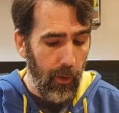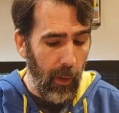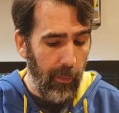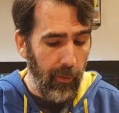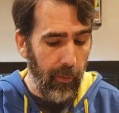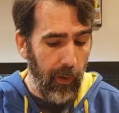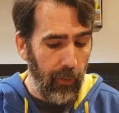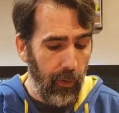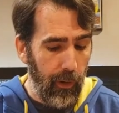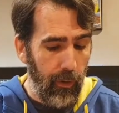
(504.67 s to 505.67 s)
A couple
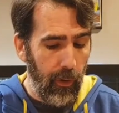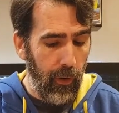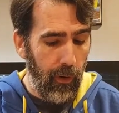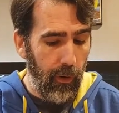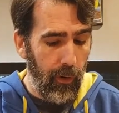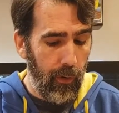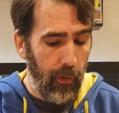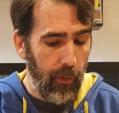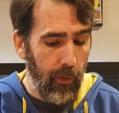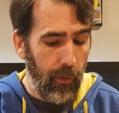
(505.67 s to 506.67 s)
fetch
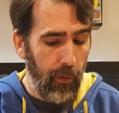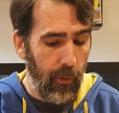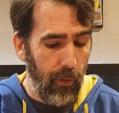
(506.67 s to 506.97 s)
creatures.